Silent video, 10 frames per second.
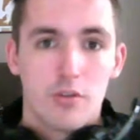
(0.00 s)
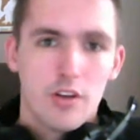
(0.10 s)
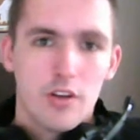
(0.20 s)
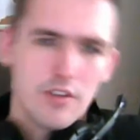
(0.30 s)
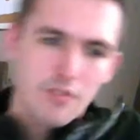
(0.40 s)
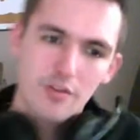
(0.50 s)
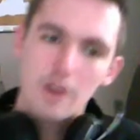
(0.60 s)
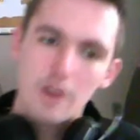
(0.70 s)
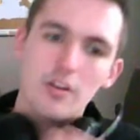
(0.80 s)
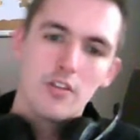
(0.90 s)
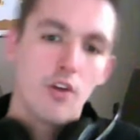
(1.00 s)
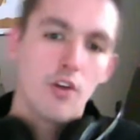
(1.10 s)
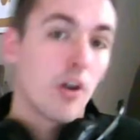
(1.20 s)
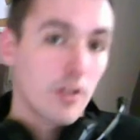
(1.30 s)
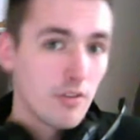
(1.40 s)
It has a very
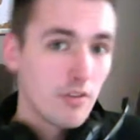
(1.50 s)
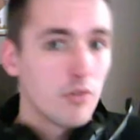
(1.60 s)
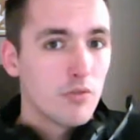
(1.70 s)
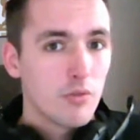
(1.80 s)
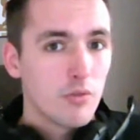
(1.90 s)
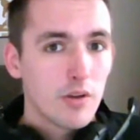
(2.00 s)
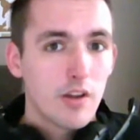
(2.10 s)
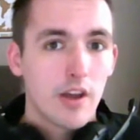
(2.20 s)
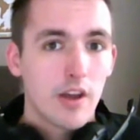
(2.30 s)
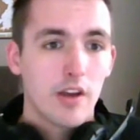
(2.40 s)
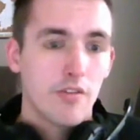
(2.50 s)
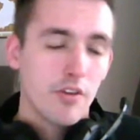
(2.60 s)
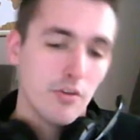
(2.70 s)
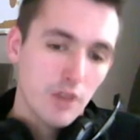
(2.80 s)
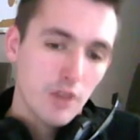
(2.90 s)
dark tone to it, and I thought,
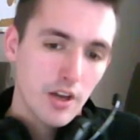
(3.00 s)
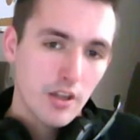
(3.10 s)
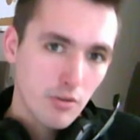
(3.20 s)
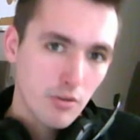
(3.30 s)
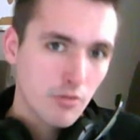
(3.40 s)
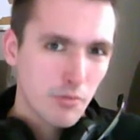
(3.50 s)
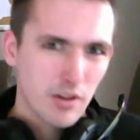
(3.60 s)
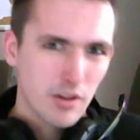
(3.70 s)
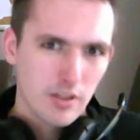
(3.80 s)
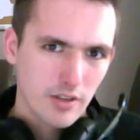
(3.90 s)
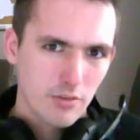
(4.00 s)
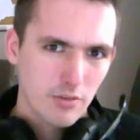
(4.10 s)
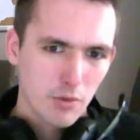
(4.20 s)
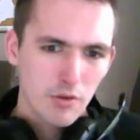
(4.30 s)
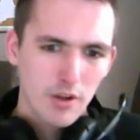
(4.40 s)
okay, I can do something like that as
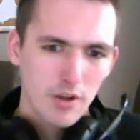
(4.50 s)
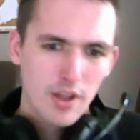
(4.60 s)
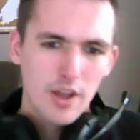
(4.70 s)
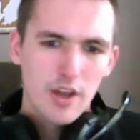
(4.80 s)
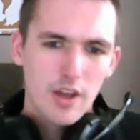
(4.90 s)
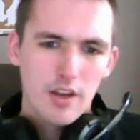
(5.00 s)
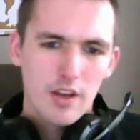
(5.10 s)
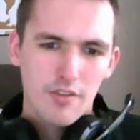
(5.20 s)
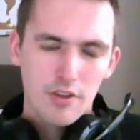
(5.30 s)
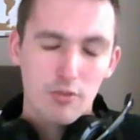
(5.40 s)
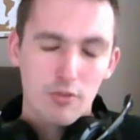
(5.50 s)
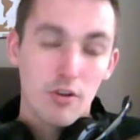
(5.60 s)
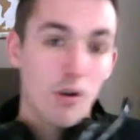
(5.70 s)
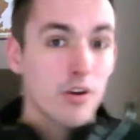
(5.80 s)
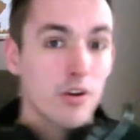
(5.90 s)
well. And if I use the
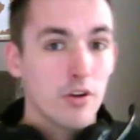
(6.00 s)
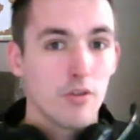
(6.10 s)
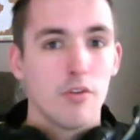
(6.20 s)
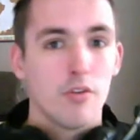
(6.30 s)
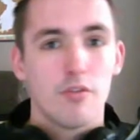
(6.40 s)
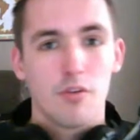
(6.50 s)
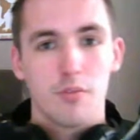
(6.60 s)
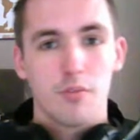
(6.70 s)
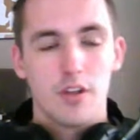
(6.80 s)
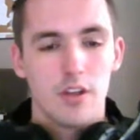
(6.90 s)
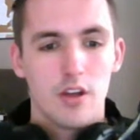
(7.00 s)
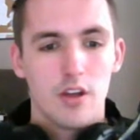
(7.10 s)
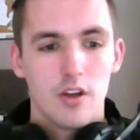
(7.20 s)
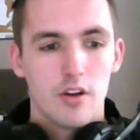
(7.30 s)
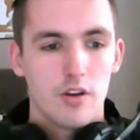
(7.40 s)
audio from the
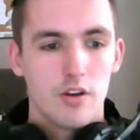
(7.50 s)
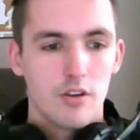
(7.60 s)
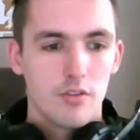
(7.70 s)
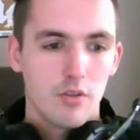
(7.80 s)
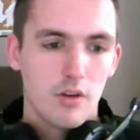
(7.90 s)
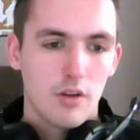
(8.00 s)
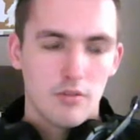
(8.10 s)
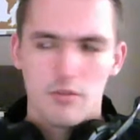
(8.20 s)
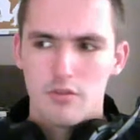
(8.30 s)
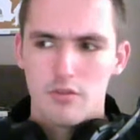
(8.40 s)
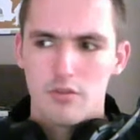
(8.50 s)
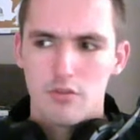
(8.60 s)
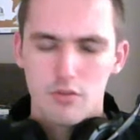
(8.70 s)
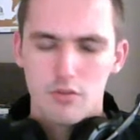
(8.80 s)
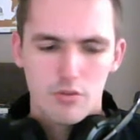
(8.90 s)

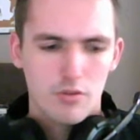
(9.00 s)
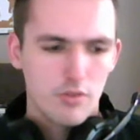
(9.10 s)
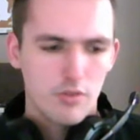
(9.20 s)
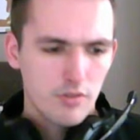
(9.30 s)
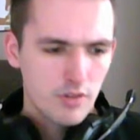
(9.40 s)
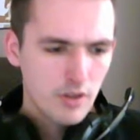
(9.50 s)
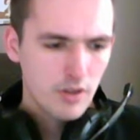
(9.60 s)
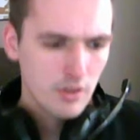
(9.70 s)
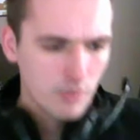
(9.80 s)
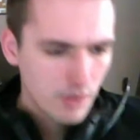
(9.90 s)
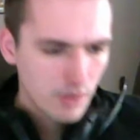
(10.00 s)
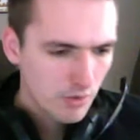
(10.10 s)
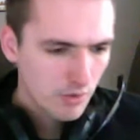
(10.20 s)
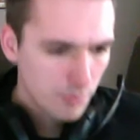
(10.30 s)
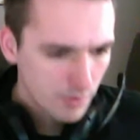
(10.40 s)
2013, I just had it
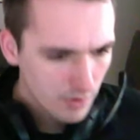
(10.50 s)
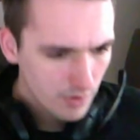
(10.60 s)
open.